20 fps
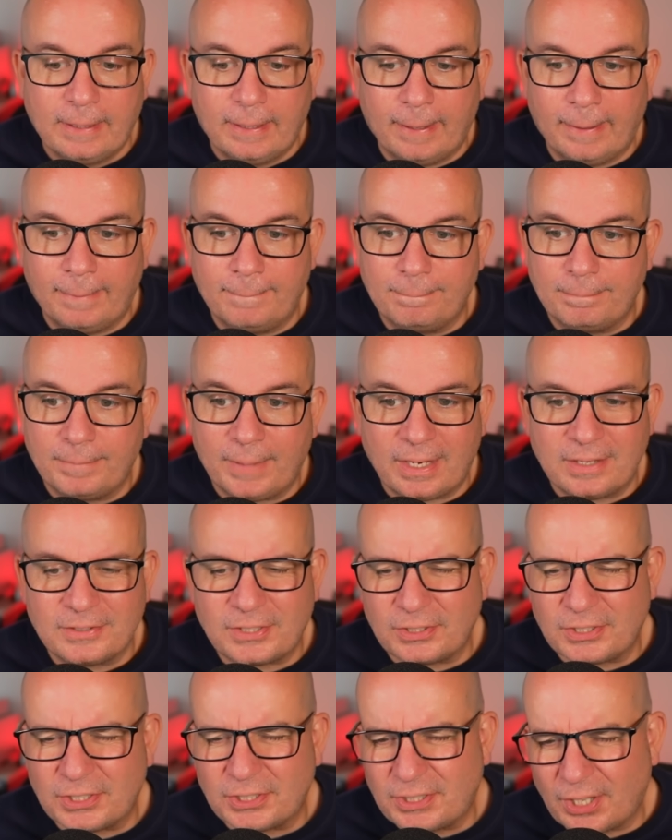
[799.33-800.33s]
That is
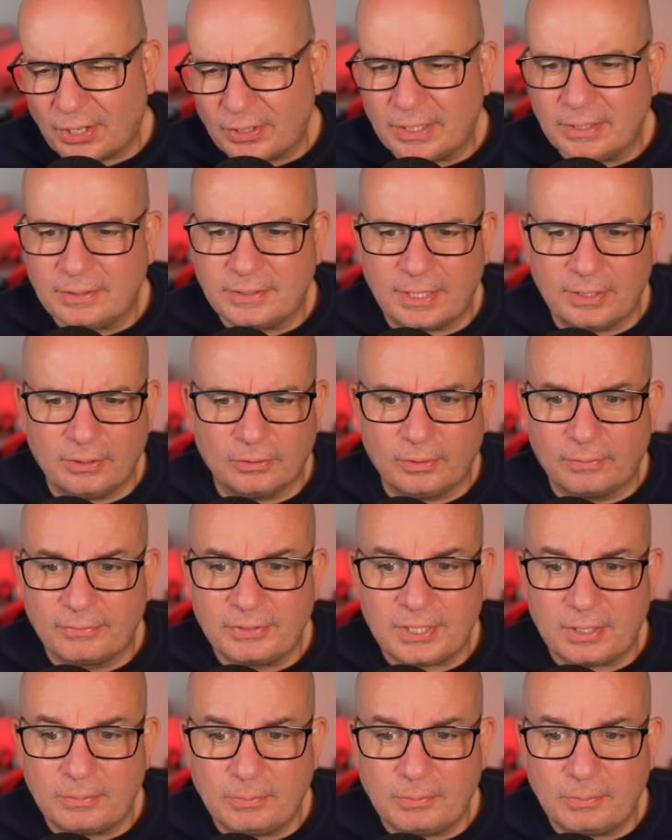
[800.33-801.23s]
a stunning deal. Obviously,